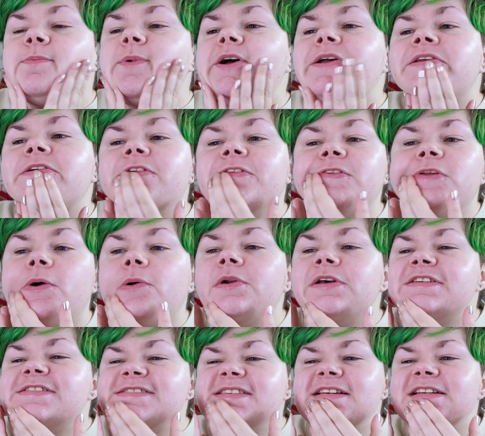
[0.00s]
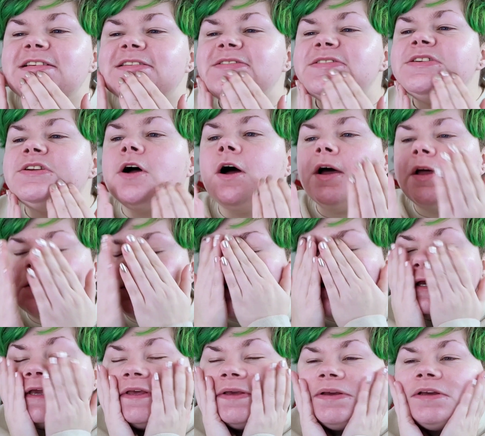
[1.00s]
but you'll notice that it's not
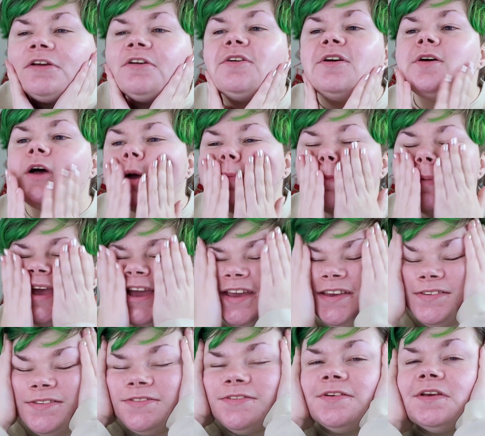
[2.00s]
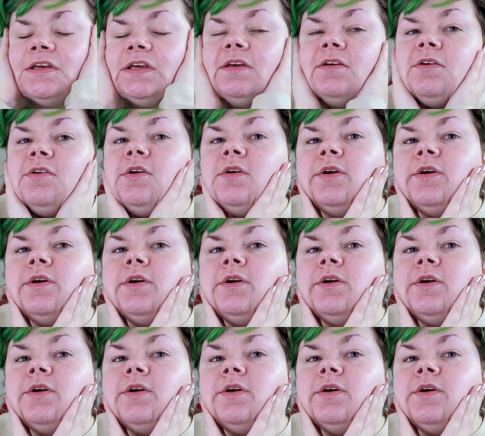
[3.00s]
like a pasty